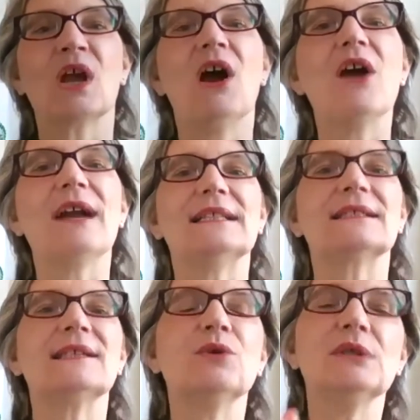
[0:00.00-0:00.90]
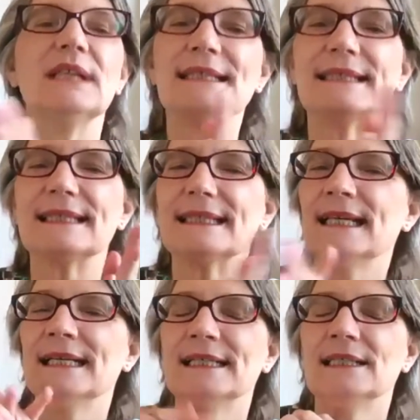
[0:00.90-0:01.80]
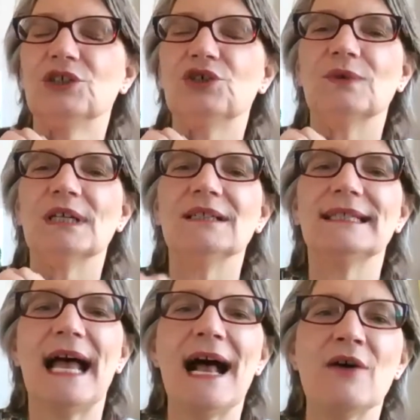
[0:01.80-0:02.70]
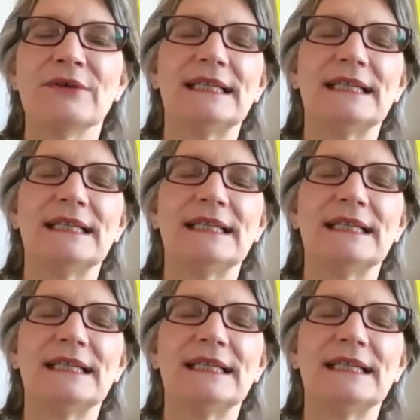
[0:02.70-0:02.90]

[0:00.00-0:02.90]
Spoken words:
right, so let's drill down